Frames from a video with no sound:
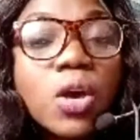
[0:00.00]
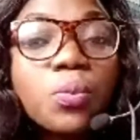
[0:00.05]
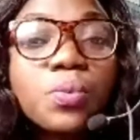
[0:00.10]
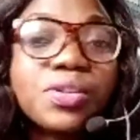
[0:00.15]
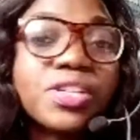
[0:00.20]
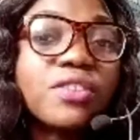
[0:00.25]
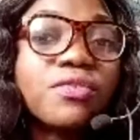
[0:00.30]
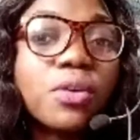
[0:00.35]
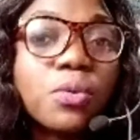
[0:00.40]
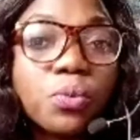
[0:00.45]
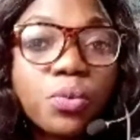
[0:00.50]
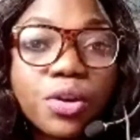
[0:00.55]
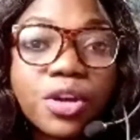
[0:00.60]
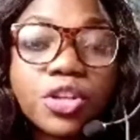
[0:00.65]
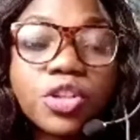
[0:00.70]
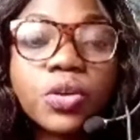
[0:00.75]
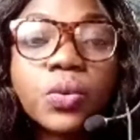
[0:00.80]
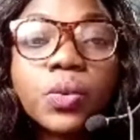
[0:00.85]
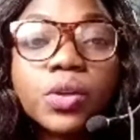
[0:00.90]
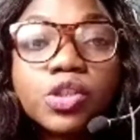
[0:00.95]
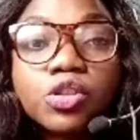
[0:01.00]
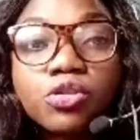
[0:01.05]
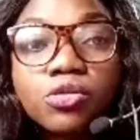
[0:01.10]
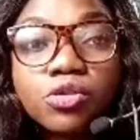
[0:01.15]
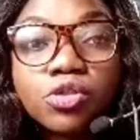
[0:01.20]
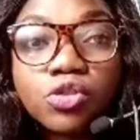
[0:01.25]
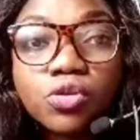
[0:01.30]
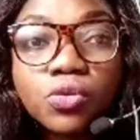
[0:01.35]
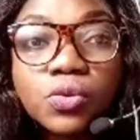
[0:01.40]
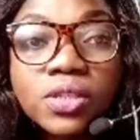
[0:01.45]
whichever word you want
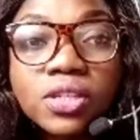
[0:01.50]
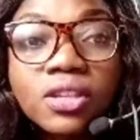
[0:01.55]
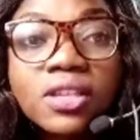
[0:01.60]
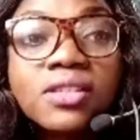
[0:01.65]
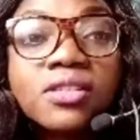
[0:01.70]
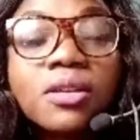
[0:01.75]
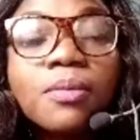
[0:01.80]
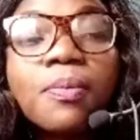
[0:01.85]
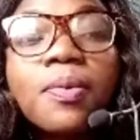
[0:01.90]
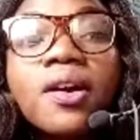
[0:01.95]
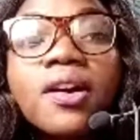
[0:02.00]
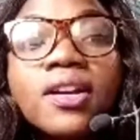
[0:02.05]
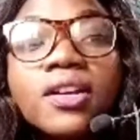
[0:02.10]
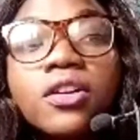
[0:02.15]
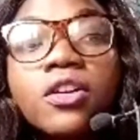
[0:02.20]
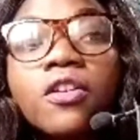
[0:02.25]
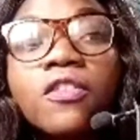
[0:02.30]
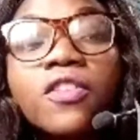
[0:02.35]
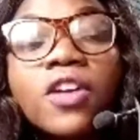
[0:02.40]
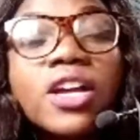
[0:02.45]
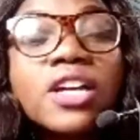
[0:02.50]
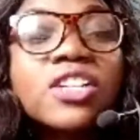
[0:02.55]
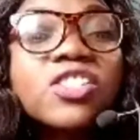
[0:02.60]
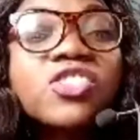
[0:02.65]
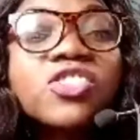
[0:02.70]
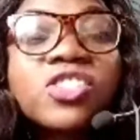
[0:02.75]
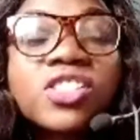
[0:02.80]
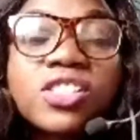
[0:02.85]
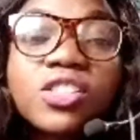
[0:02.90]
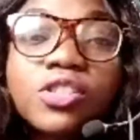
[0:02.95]
to use, is a part of
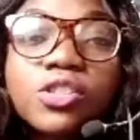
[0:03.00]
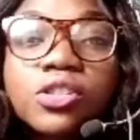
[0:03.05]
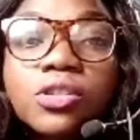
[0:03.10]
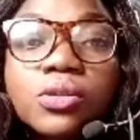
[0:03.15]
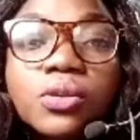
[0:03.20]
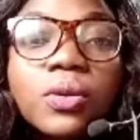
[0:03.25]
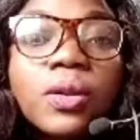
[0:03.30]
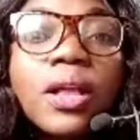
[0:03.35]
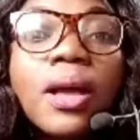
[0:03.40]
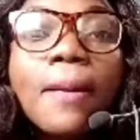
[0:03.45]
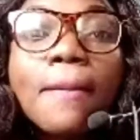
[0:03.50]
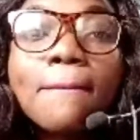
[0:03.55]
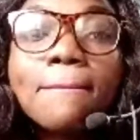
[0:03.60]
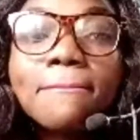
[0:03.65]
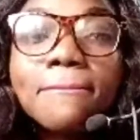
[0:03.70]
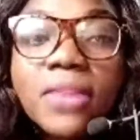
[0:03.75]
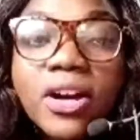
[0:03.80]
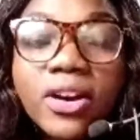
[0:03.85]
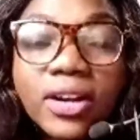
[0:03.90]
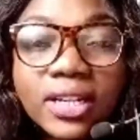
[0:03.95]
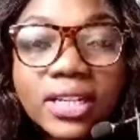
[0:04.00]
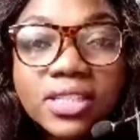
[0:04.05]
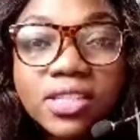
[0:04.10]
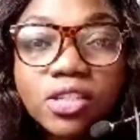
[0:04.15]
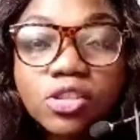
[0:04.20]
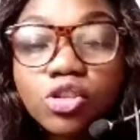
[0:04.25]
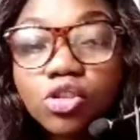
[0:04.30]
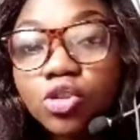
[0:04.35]
digital marketing.